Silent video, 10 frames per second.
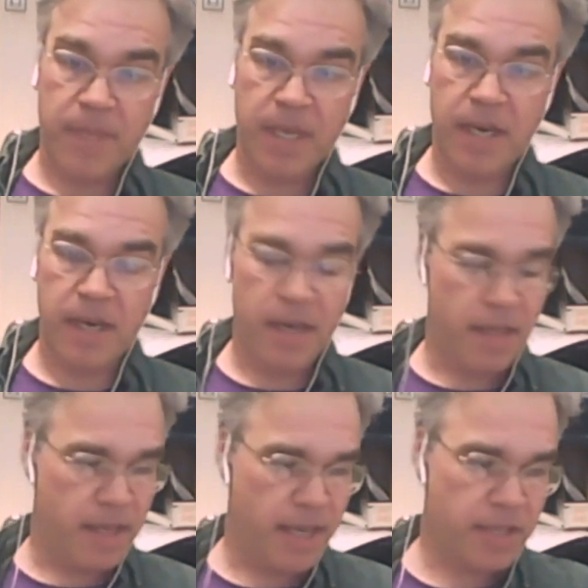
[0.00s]
And
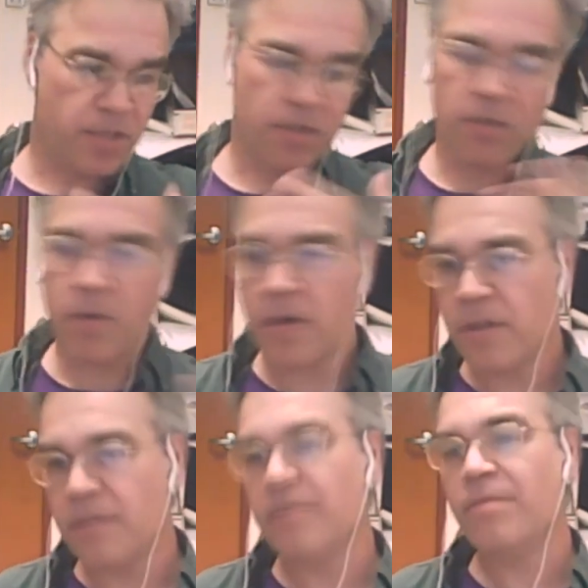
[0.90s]
the external
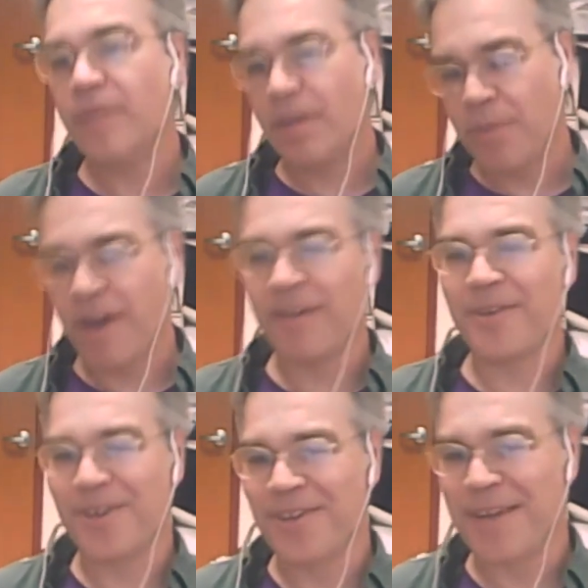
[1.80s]
world, well, probably
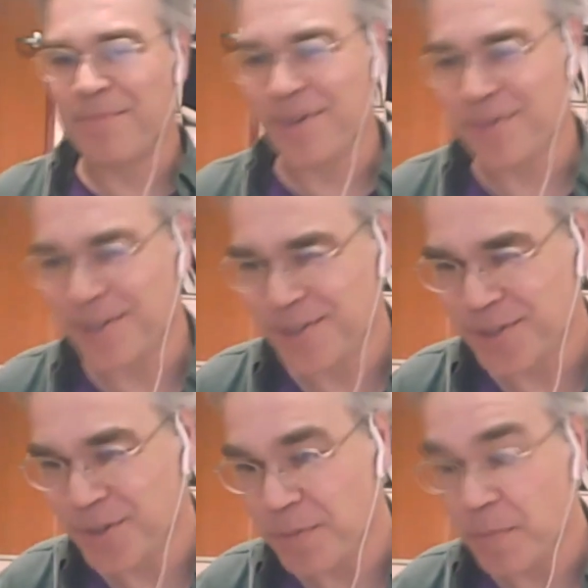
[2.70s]
we know that pretty well
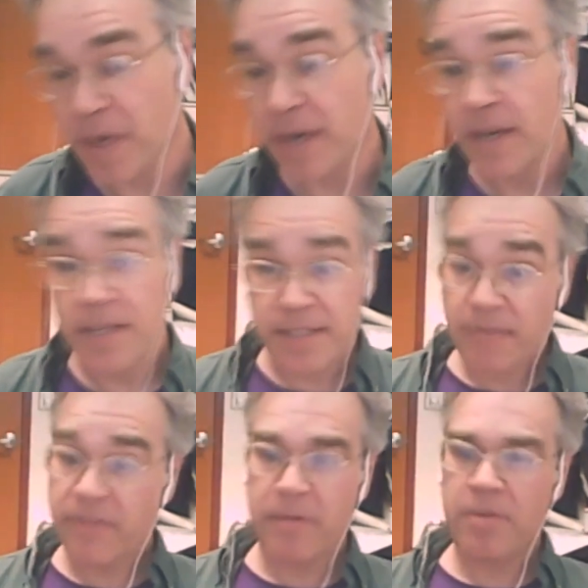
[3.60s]
too. But
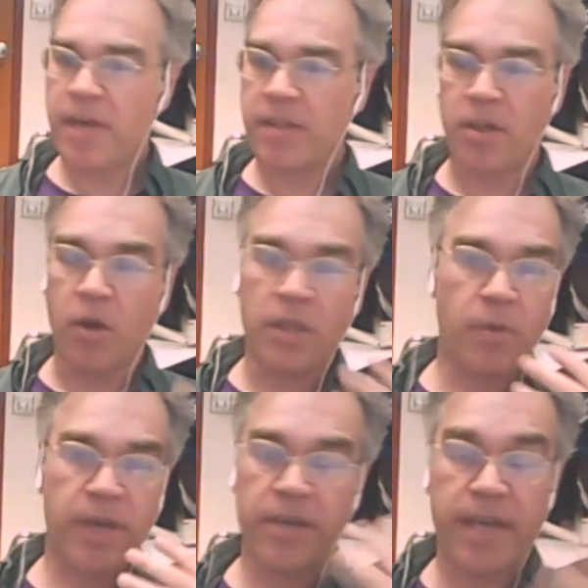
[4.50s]
some of them thought the only
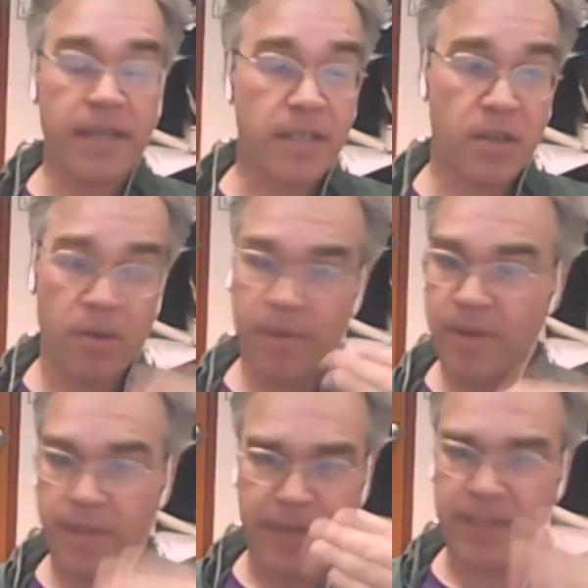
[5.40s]
way you get to know
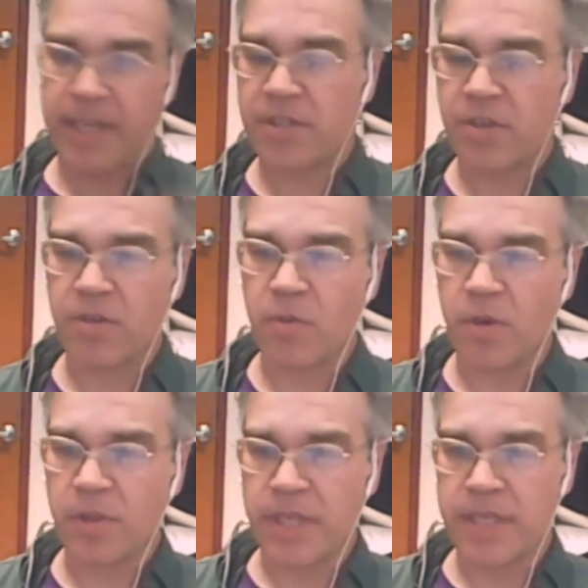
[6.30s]
about, about the external
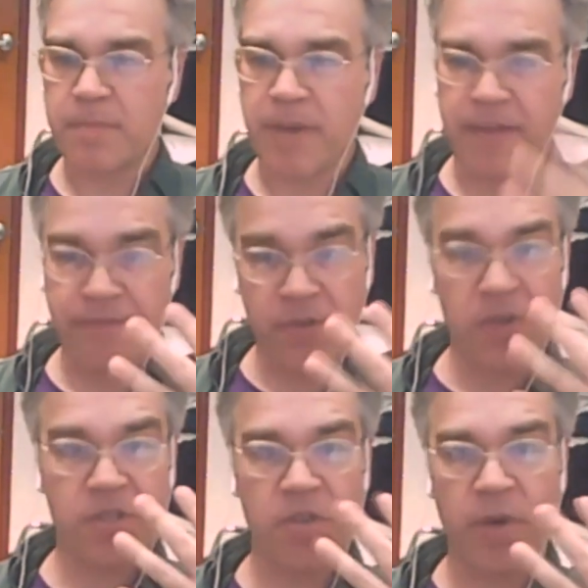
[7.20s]
world is by
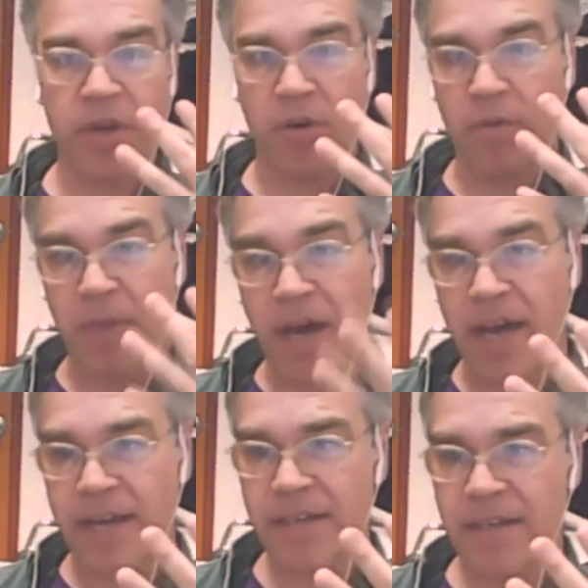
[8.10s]
first knowing your own
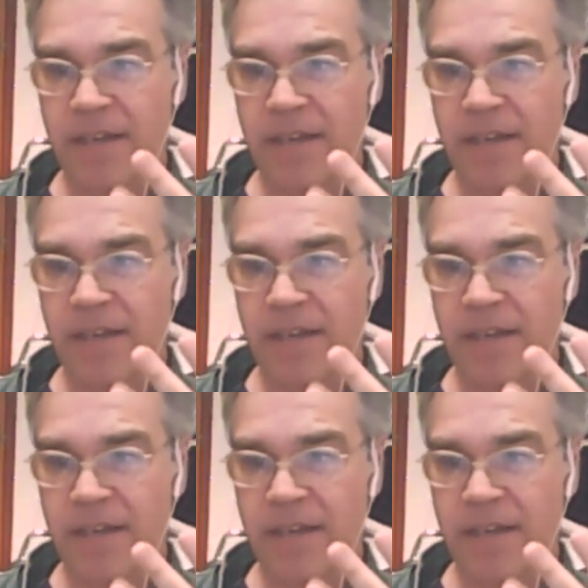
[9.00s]
mind.